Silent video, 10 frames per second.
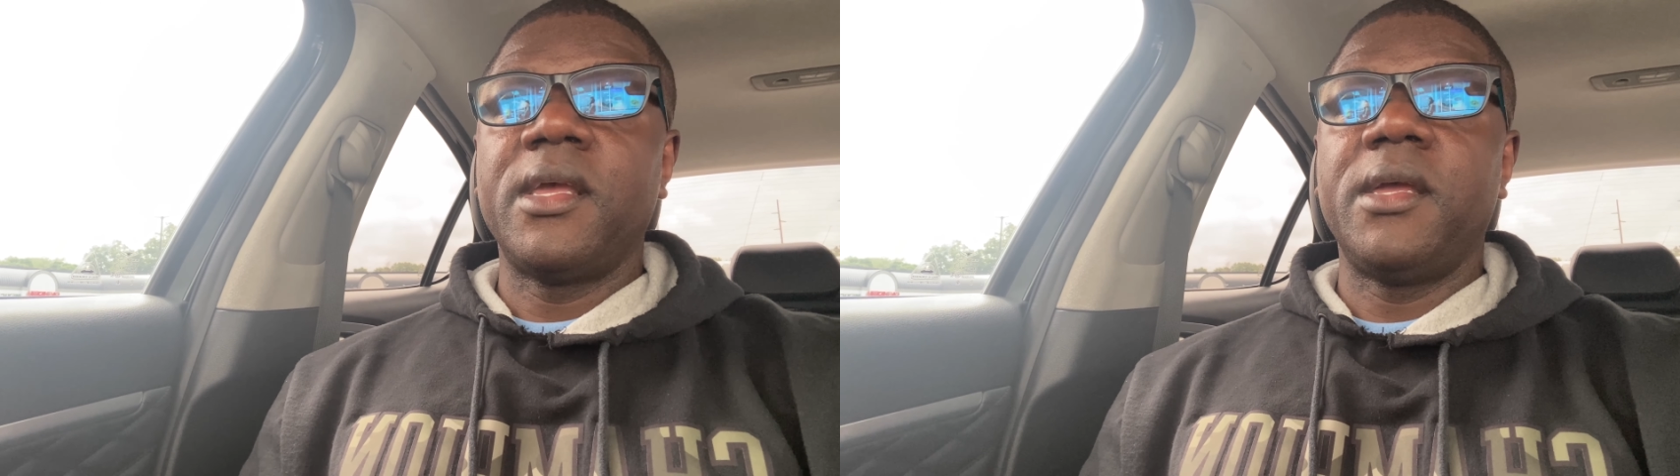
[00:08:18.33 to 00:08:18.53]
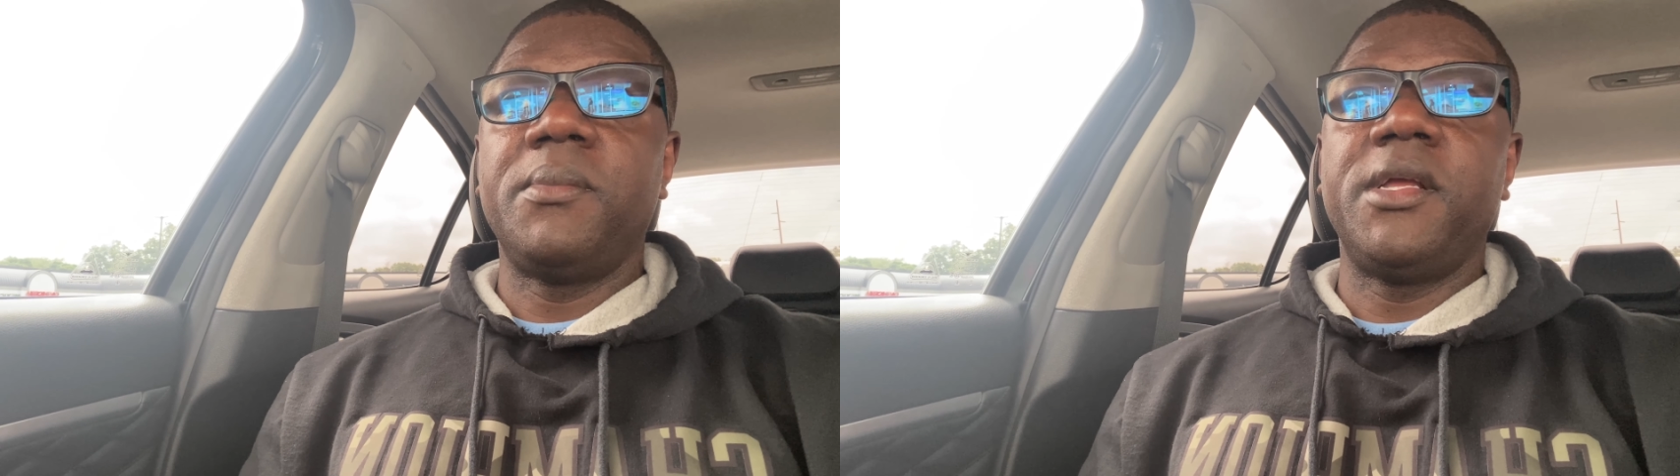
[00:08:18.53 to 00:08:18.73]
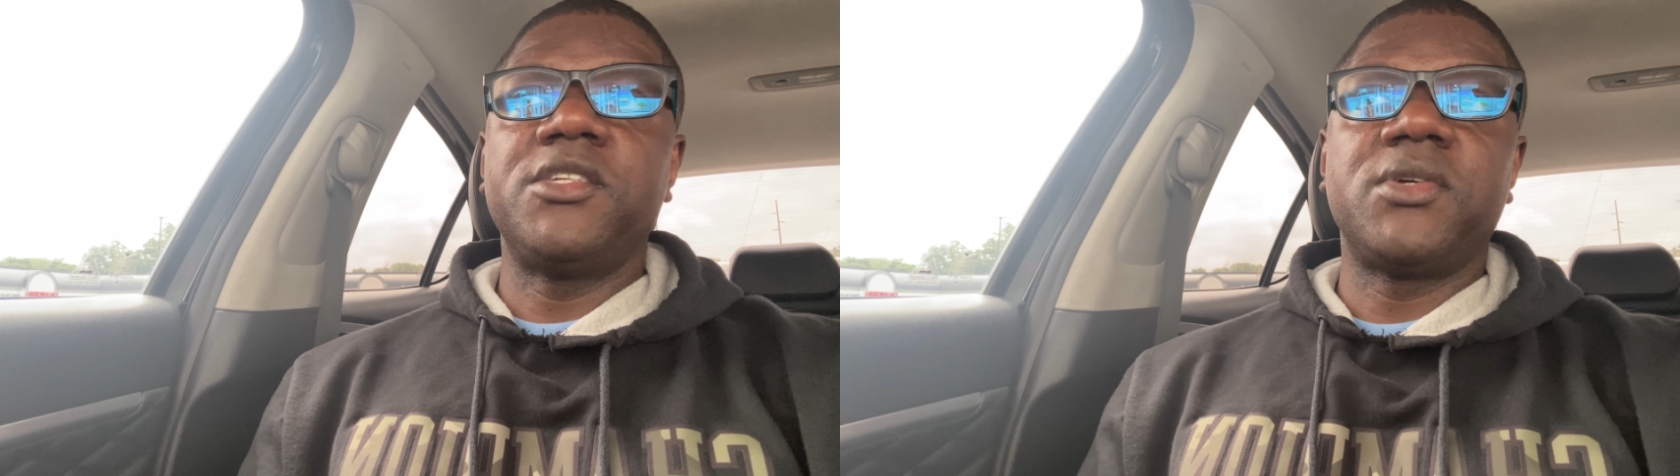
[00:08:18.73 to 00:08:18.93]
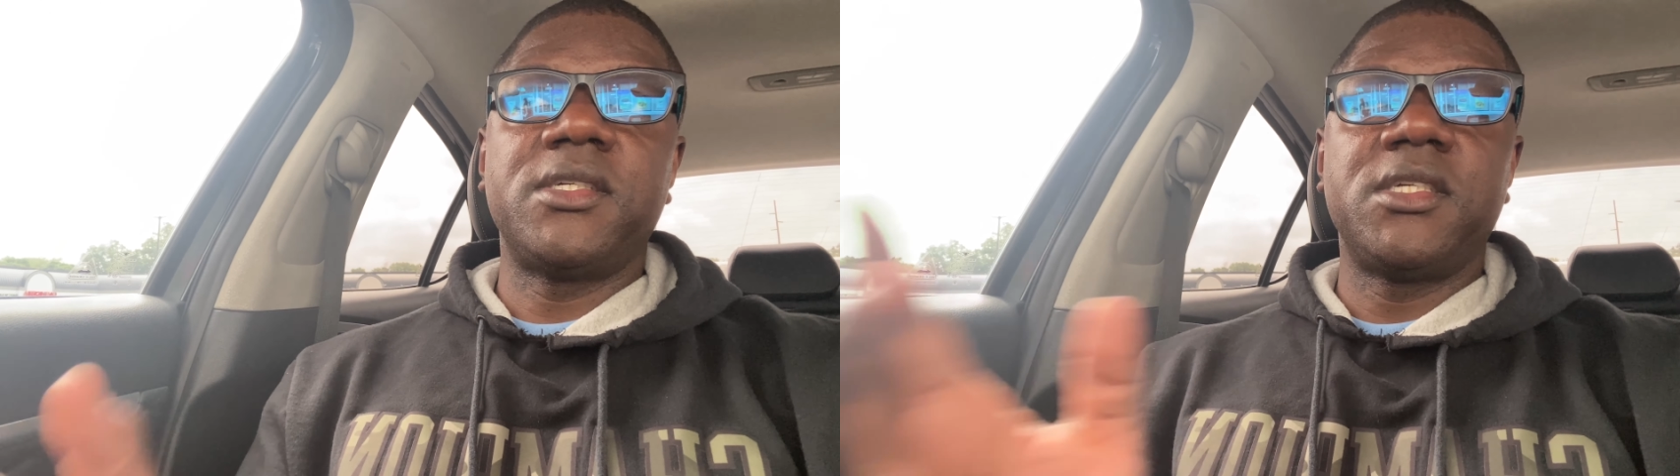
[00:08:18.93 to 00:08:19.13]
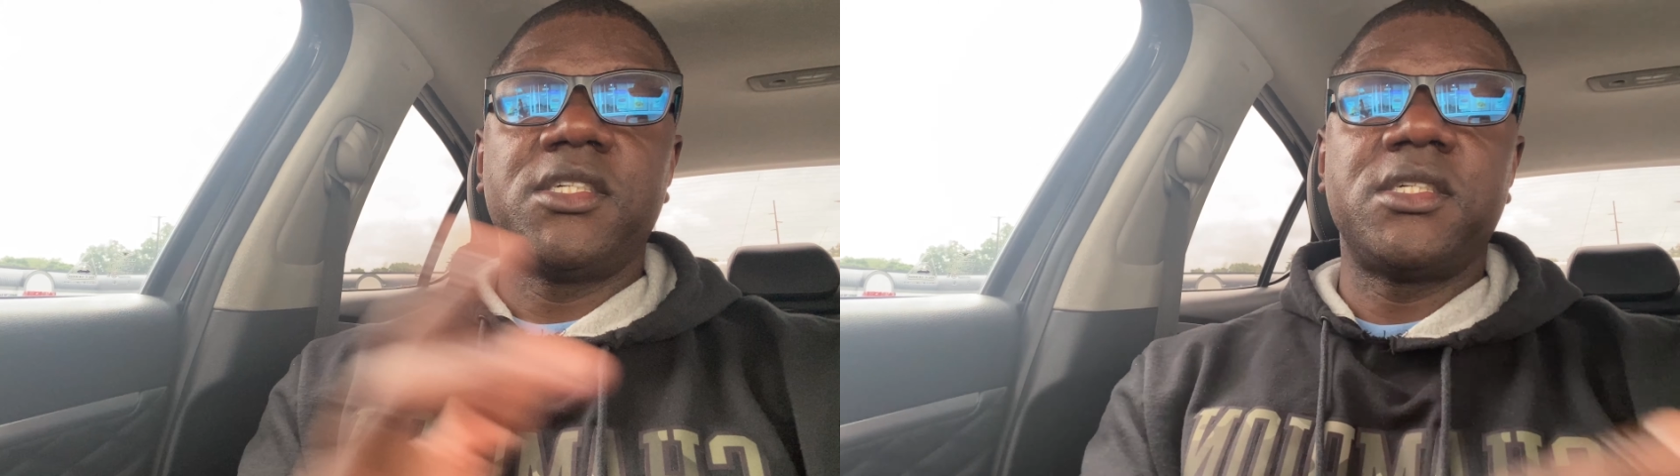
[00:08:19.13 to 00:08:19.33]
and being
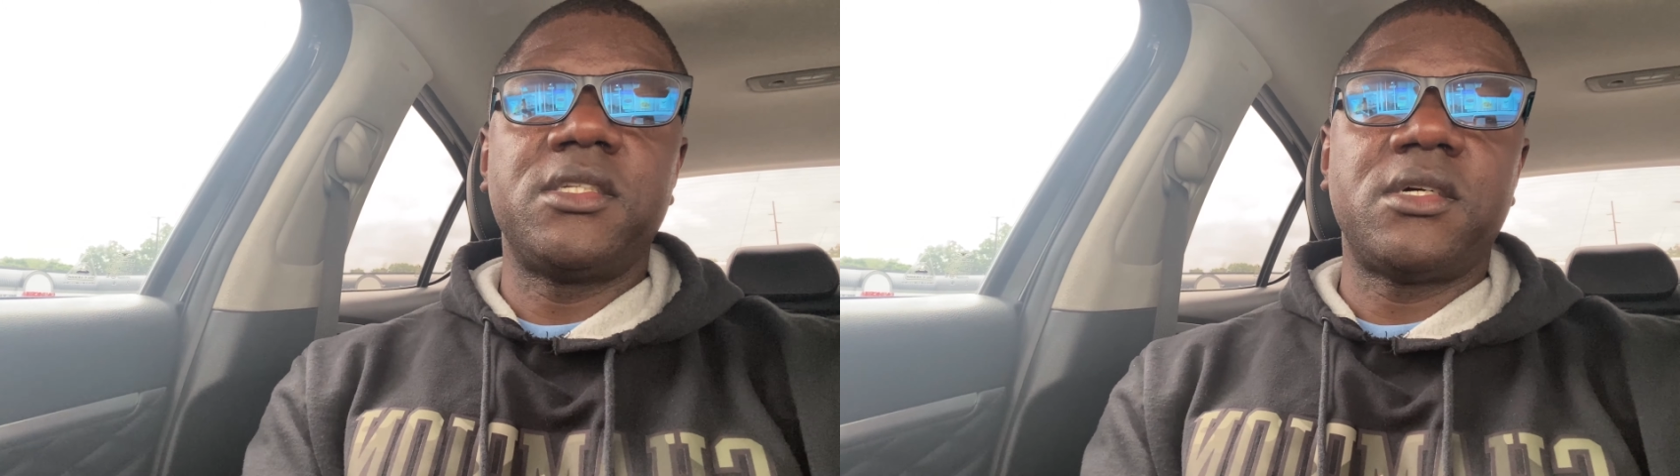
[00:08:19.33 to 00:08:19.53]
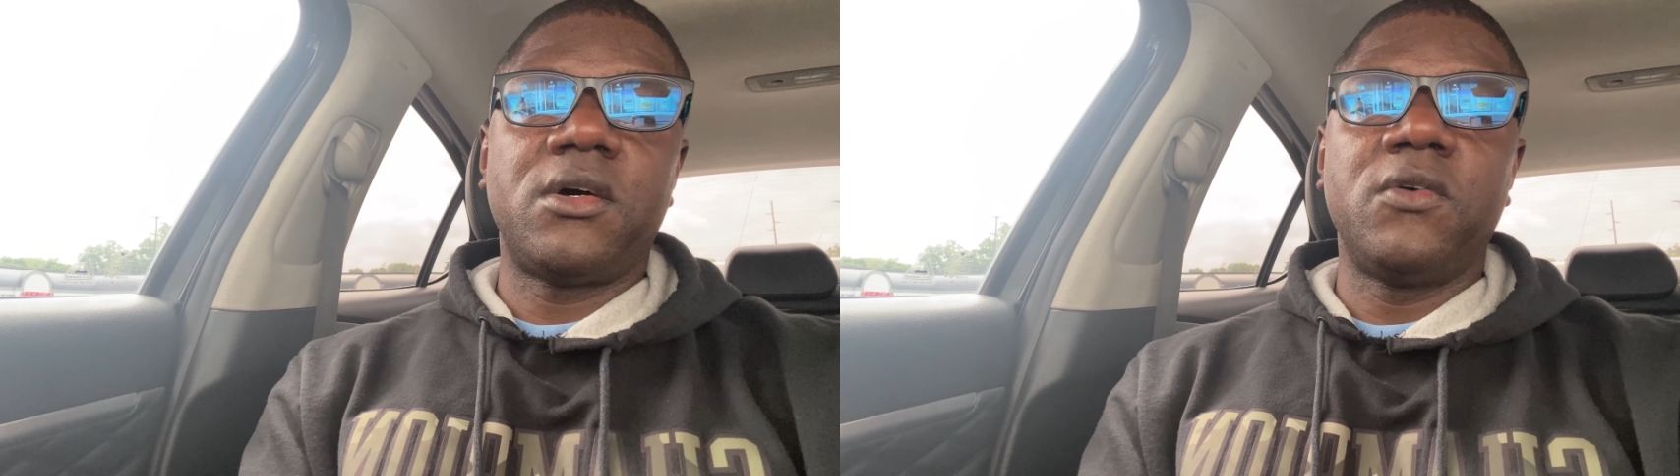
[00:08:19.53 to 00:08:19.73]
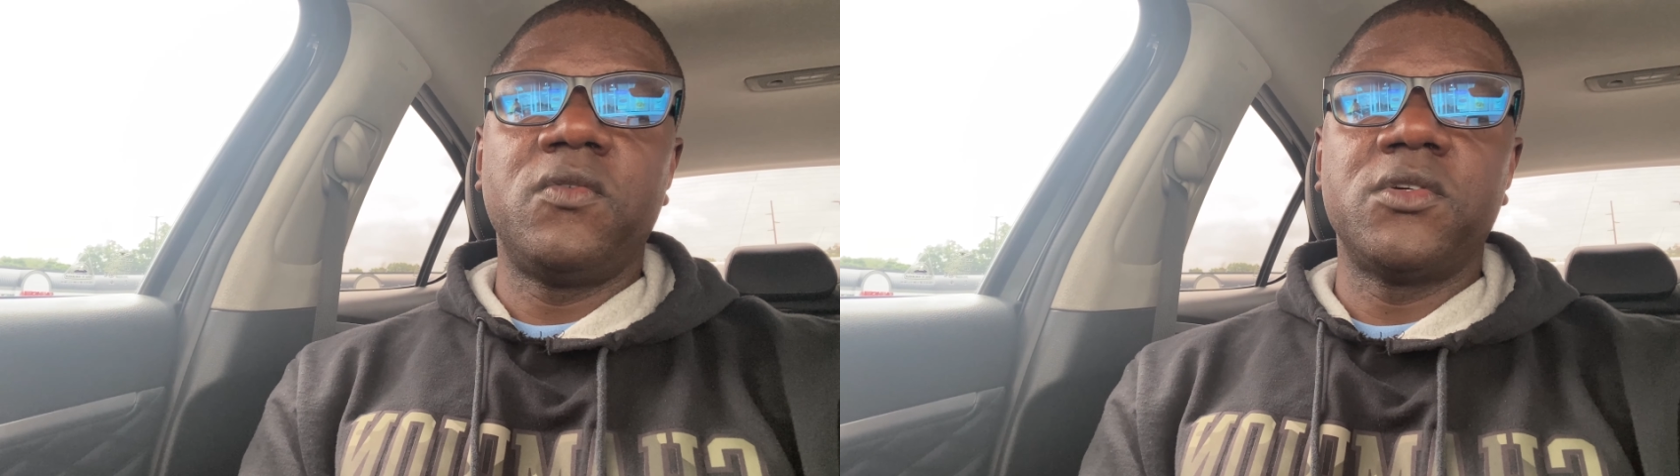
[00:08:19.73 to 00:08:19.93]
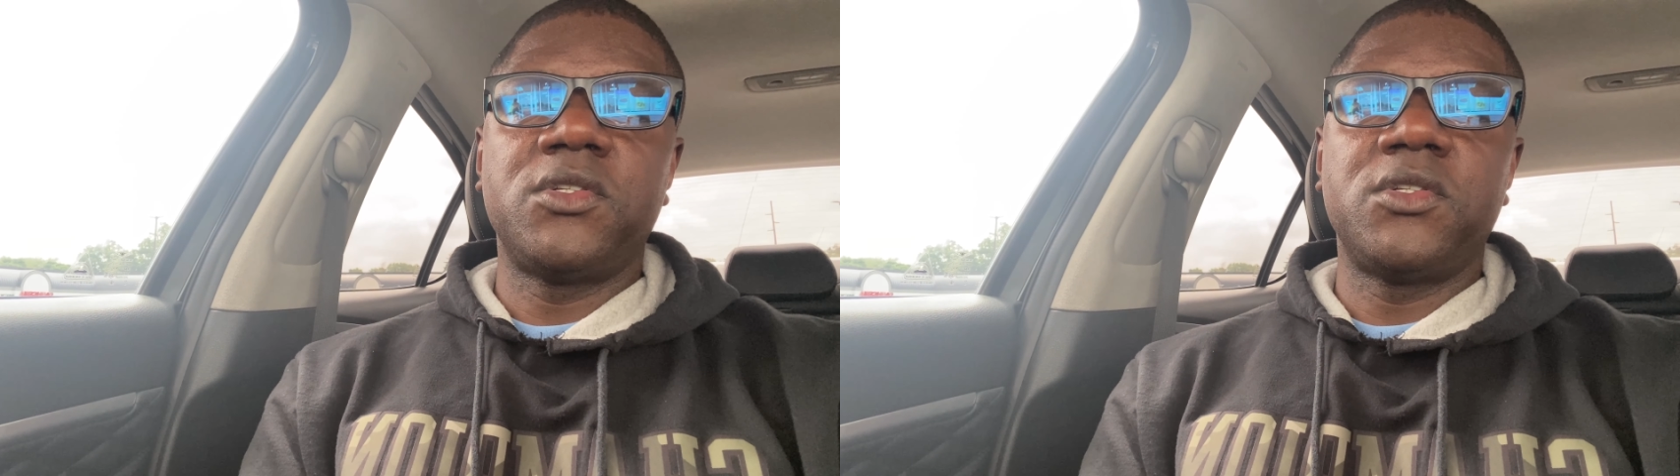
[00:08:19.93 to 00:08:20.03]
transitioned over